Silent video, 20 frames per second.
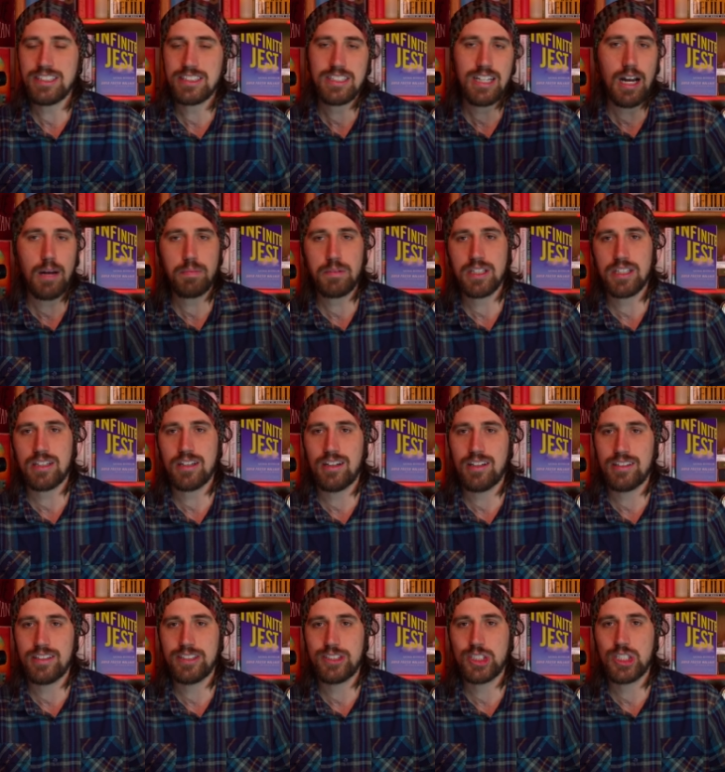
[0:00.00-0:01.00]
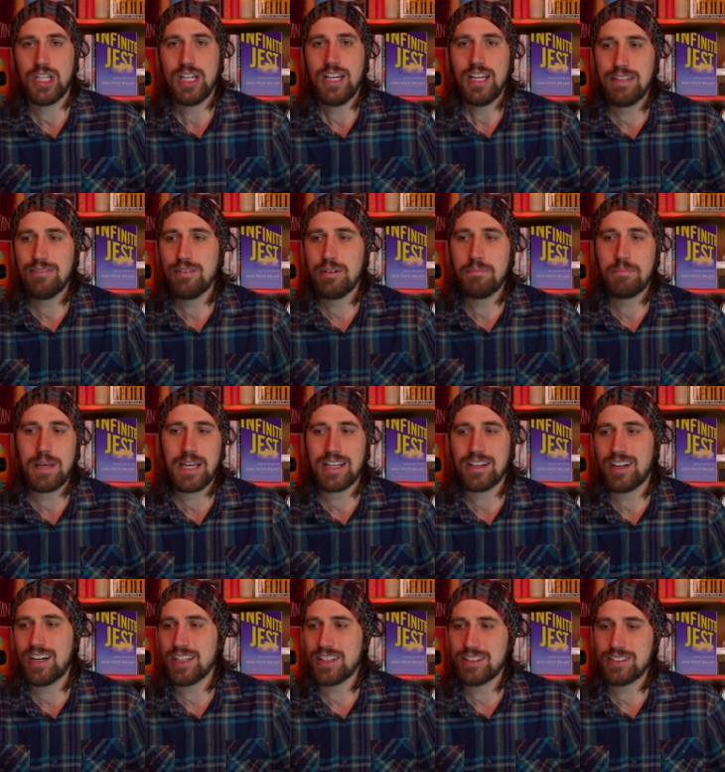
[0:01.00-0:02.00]
he stopped in college. Even big
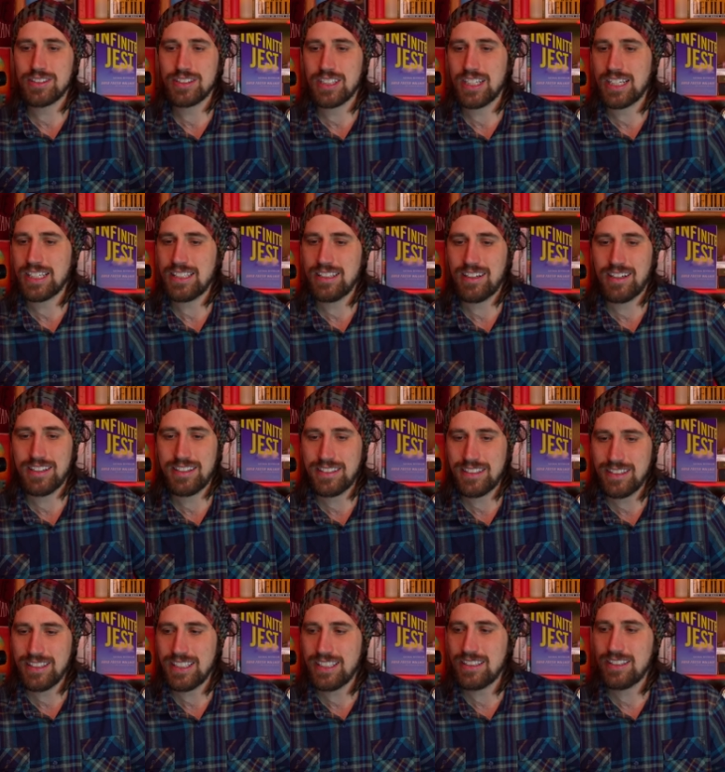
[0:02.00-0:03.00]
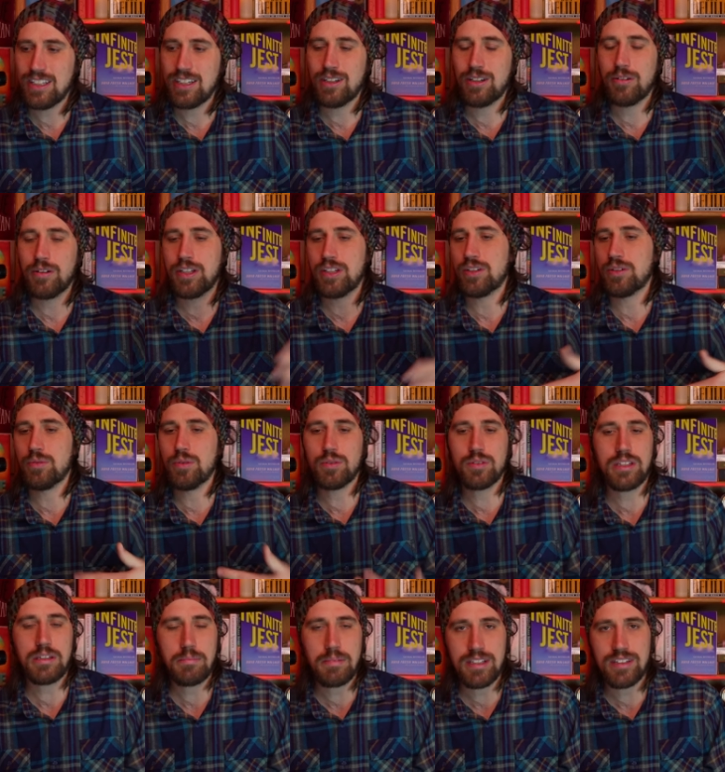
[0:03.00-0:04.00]
authors like Don DeLillo and
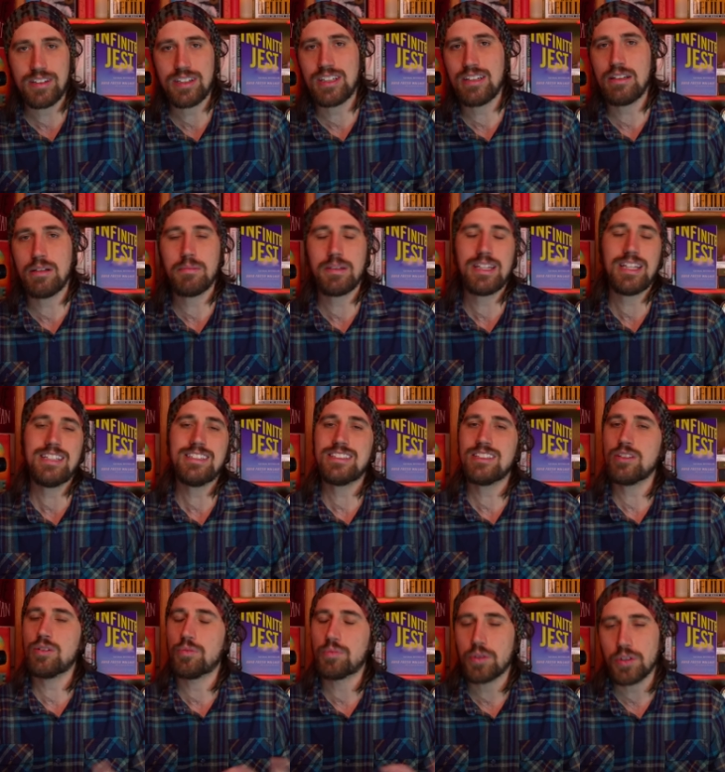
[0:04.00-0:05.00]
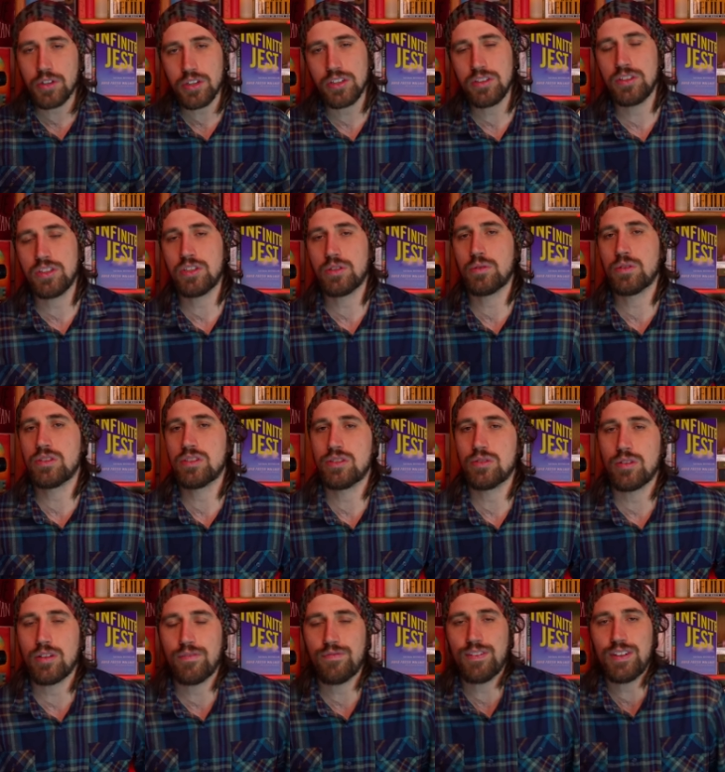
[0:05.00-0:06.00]
Haruki Murakami, they still work in the short
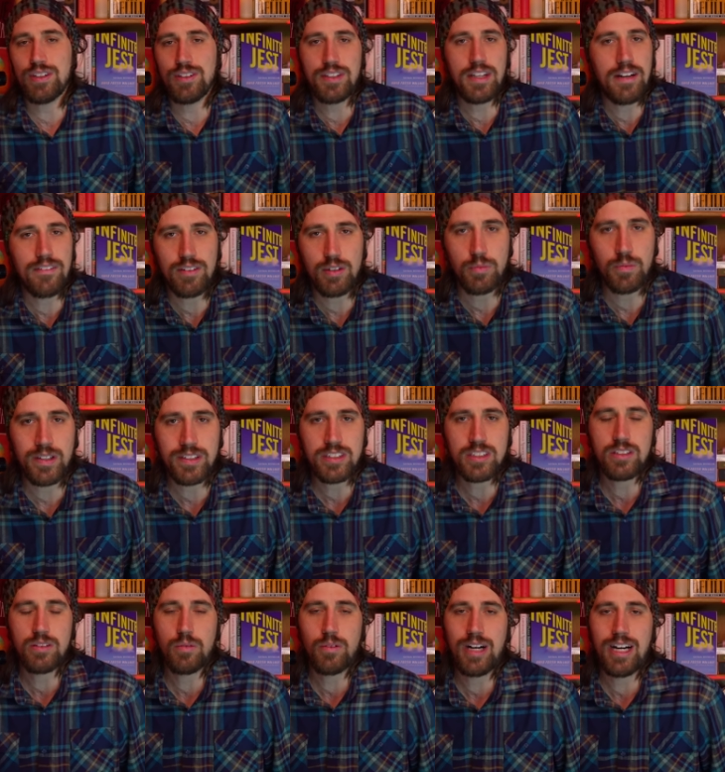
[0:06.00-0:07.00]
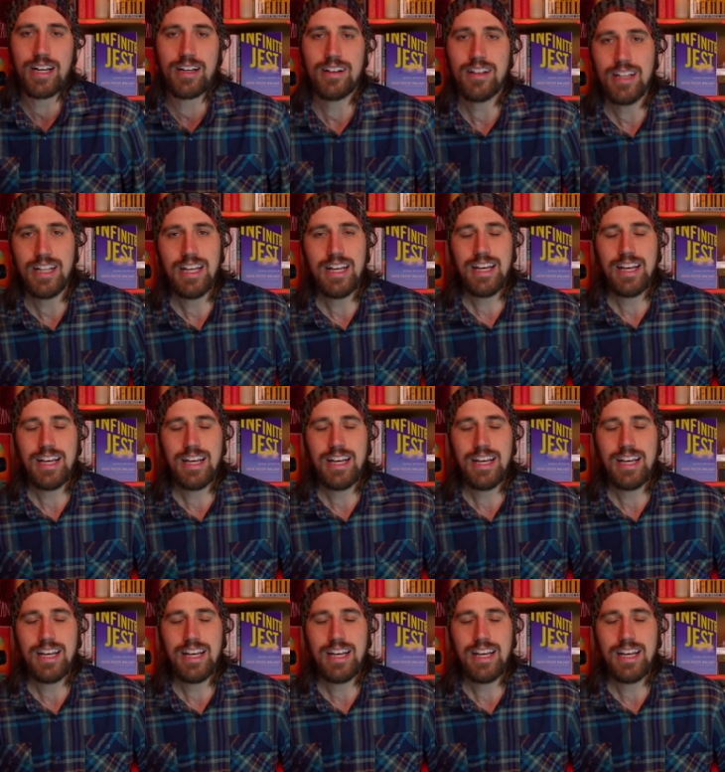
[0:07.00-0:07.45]
story field every once in a while.